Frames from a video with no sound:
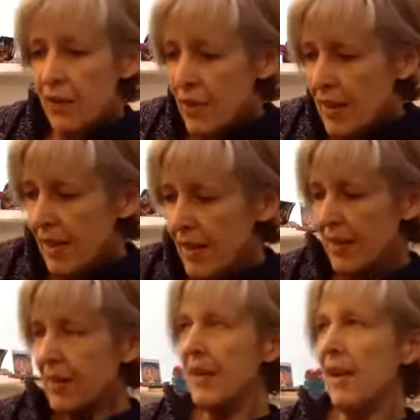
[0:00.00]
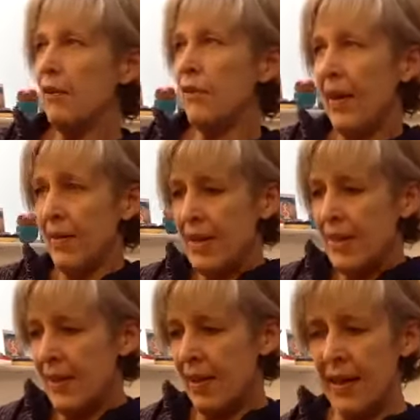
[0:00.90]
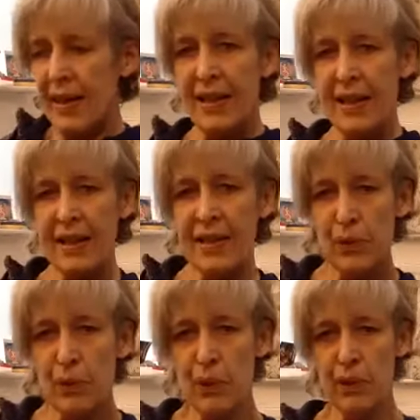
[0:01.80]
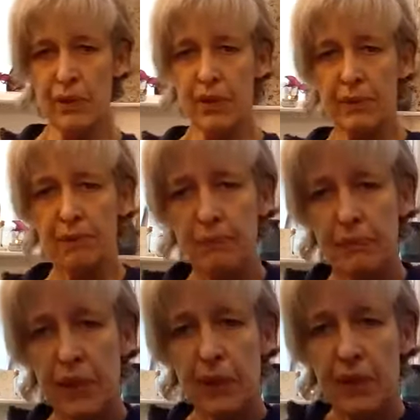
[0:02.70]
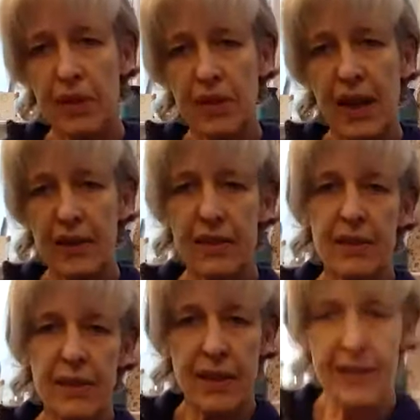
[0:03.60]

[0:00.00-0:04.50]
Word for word: of releasing down very slightly towards your chest, in